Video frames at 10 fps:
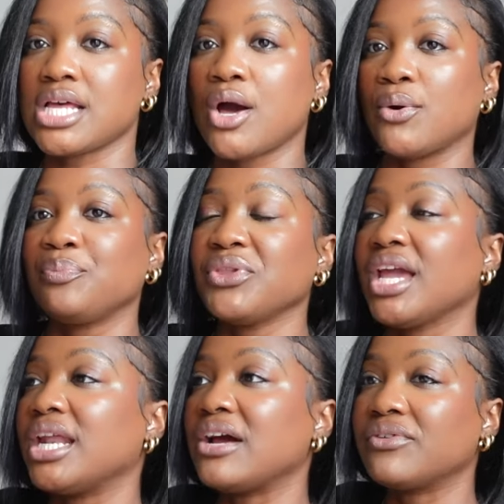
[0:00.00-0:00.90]
Oh,
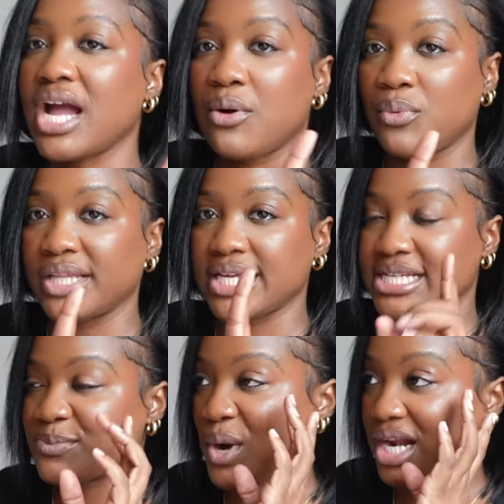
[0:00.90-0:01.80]
and I forgot one
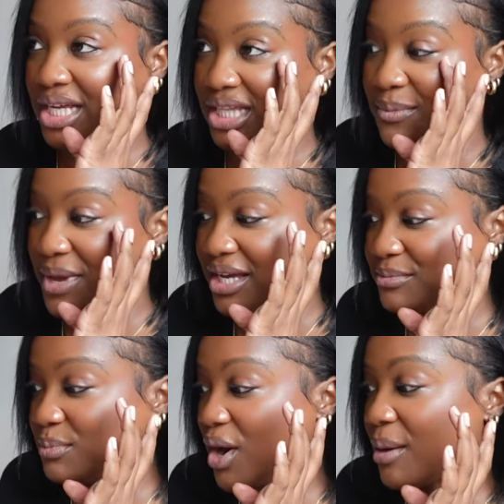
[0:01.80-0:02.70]
last product in the makeup
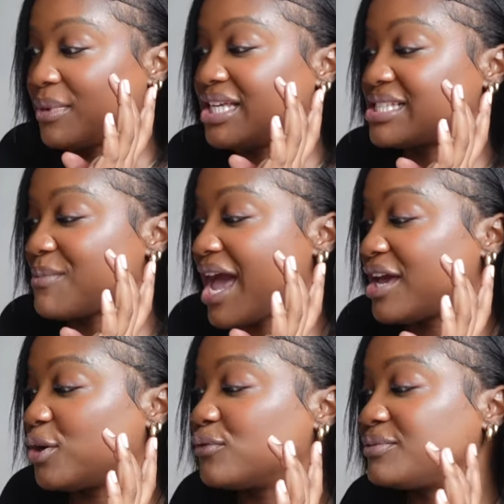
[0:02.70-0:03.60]
department is my
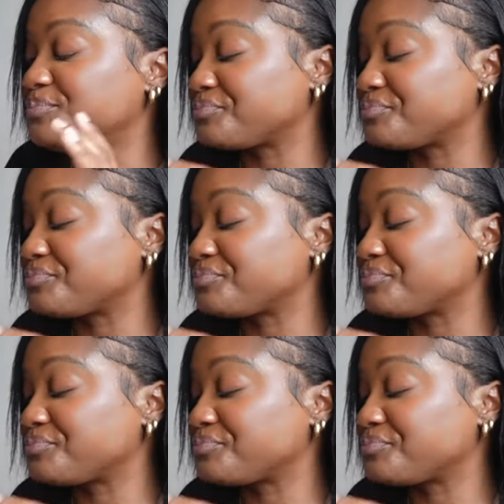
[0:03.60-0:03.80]
e.l.f.